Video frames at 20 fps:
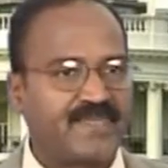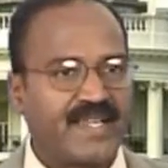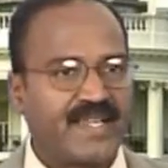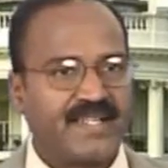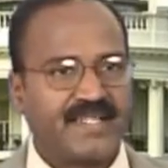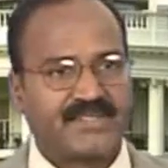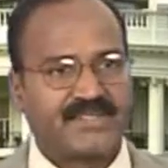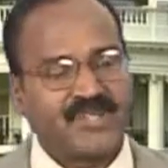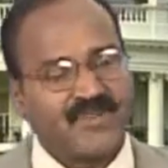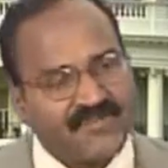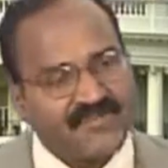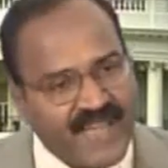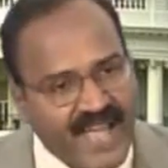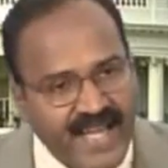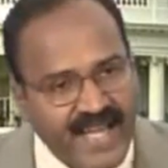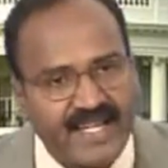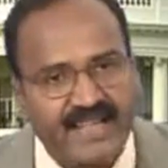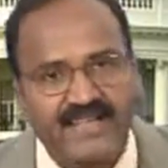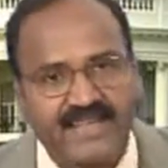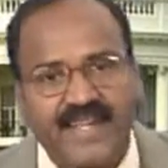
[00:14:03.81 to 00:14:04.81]
So
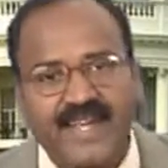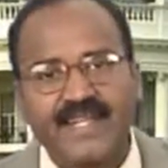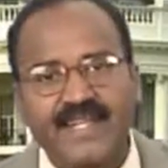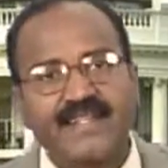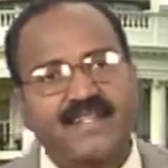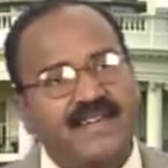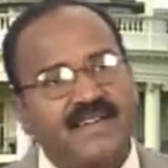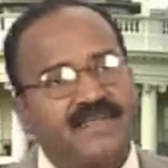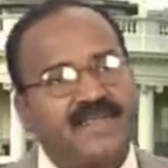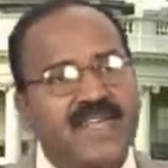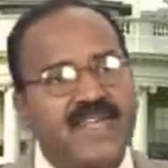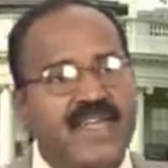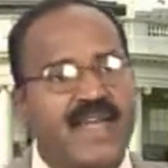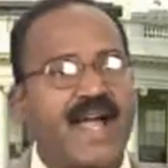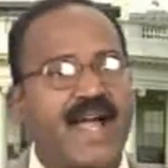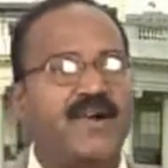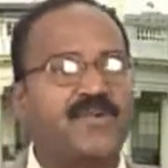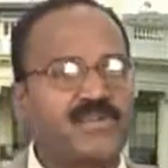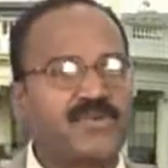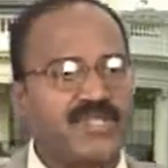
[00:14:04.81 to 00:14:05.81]
wherever we
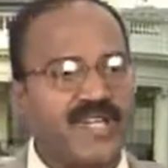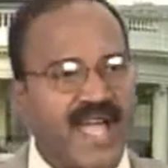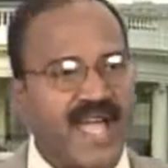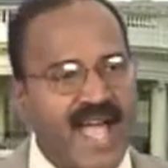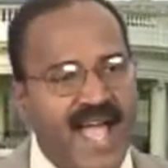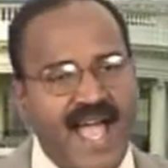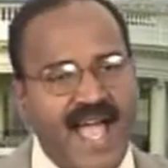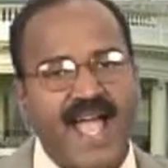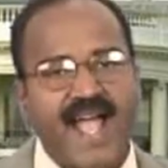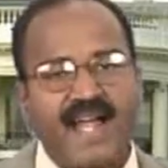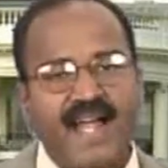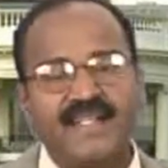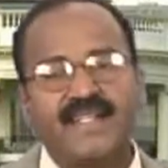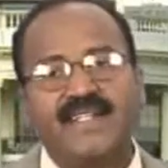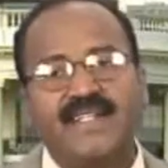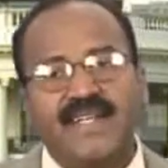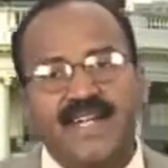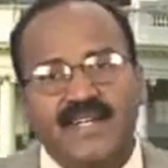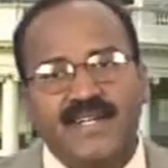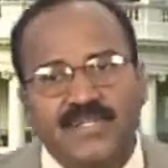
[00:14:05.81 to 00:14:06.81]
have to add
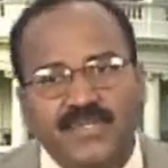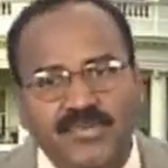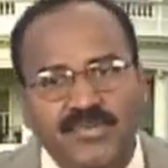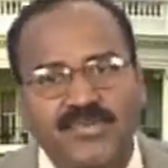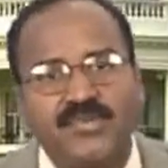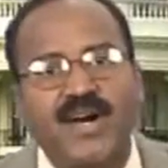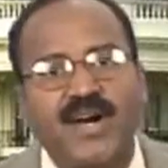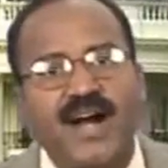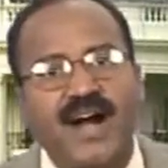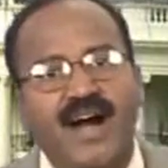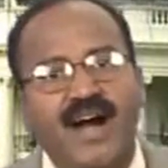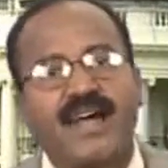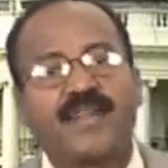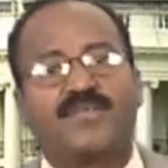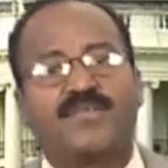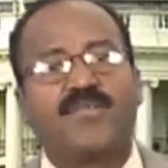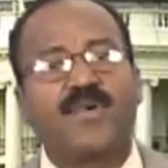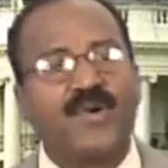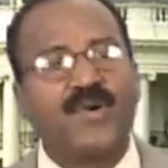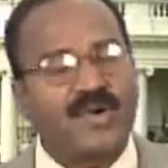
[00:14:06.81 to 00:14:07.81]
2 or
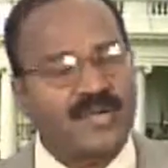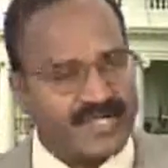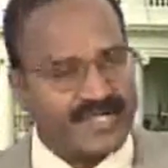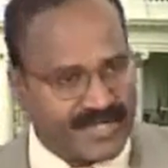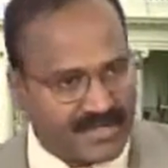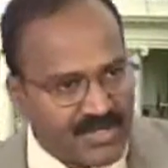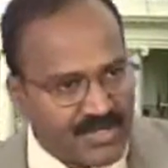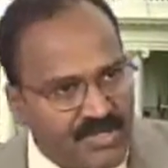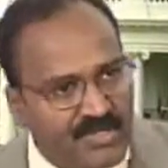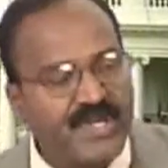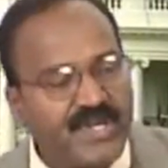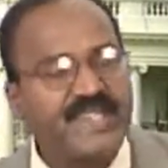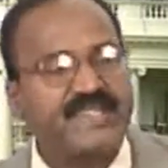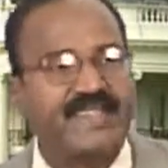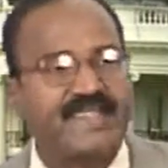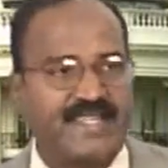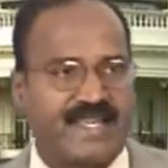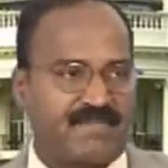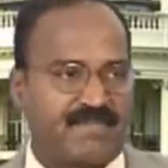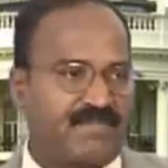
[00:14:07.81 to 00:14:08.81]
more UDC
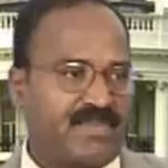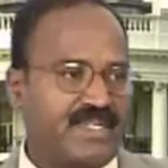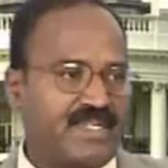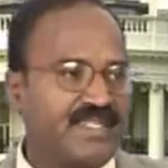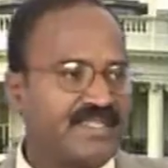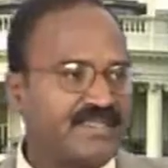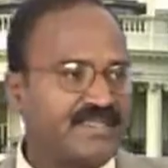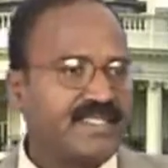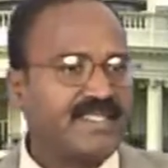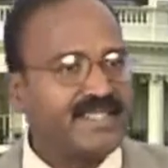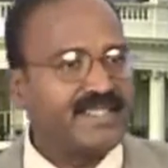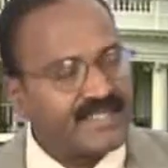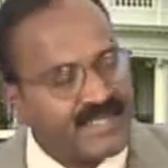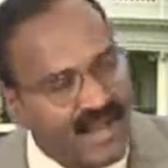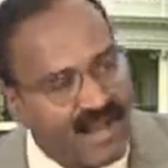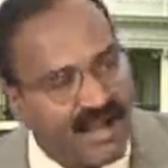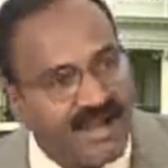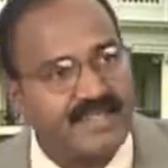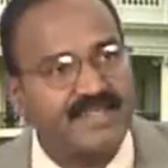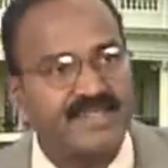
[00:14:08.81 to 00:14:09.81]
numbers,
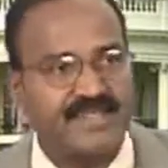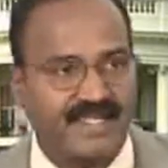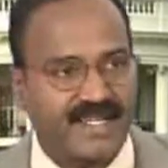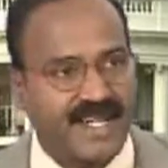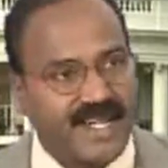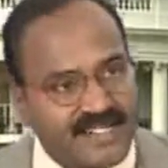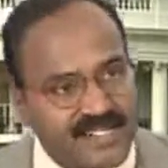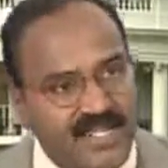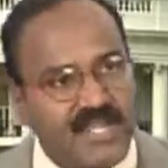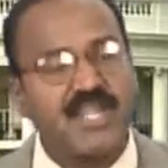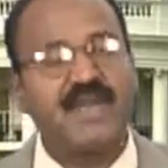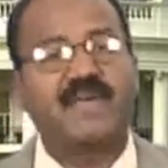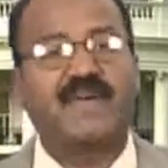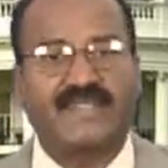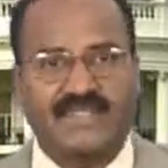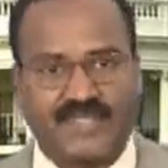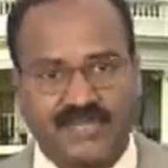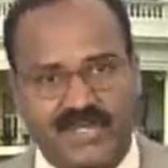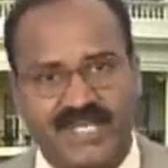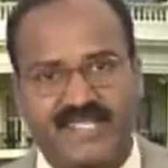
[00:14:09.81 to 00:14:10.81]
non-continuous
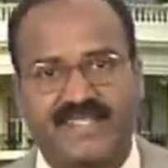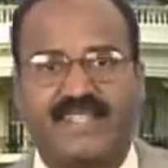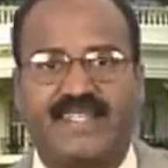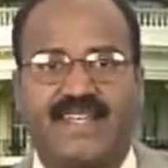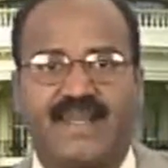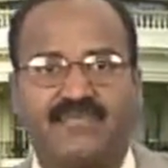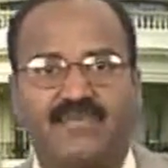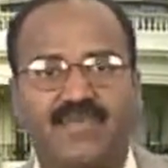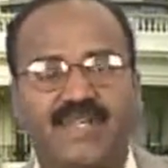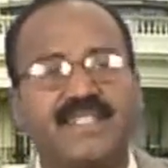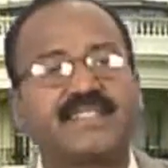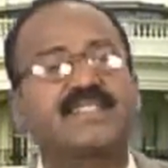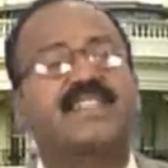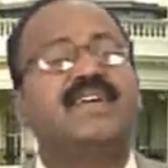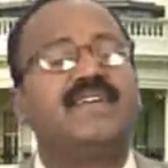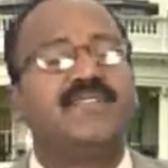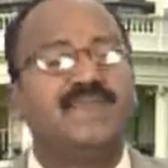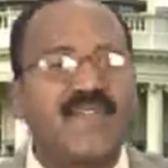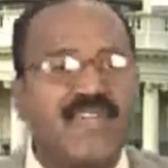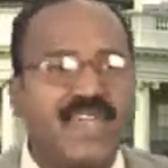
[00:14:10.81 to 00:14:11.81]
UDC numbers,
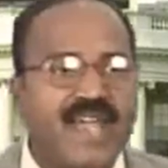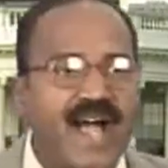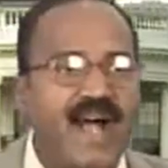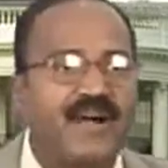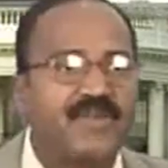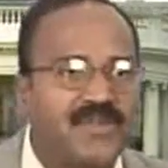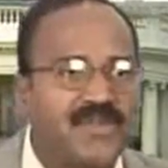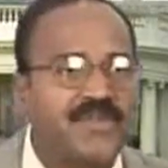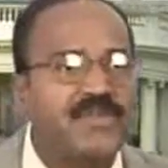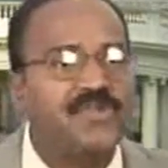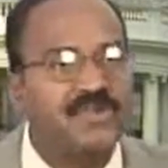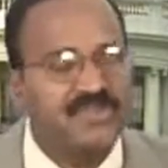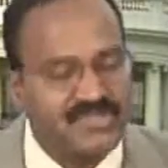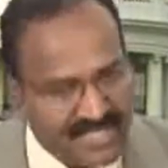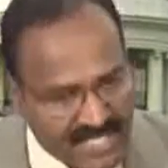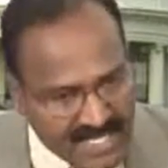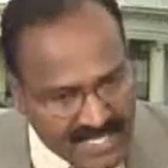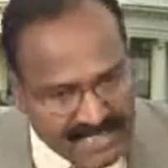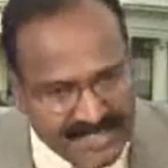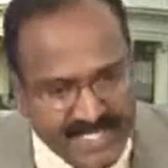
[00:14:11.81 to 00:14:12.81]
we have to use
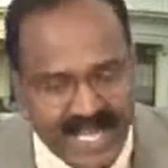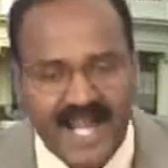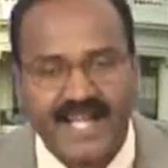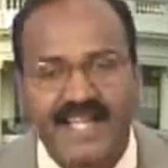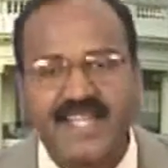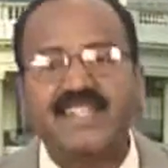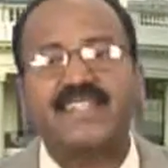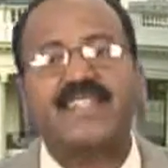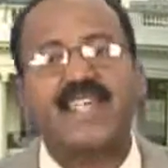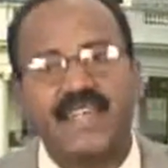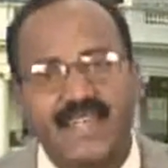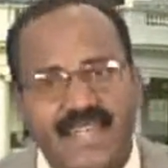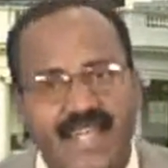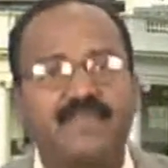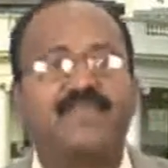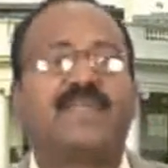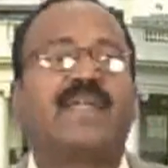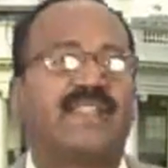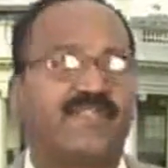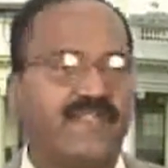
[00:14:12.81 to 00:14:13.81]
the addition in
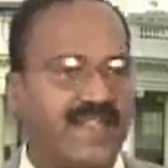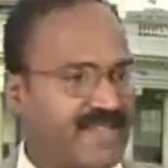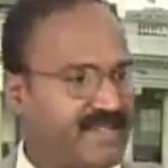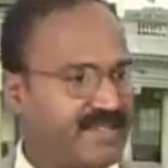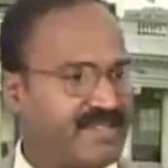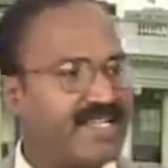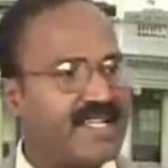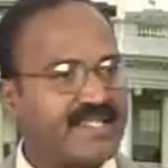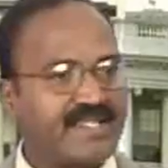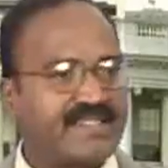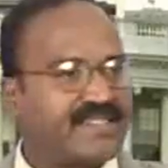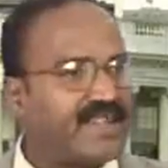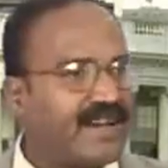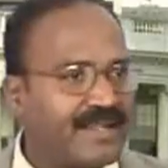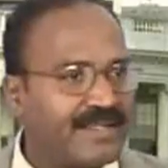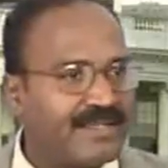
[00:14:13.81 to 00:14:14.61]
between. That's all.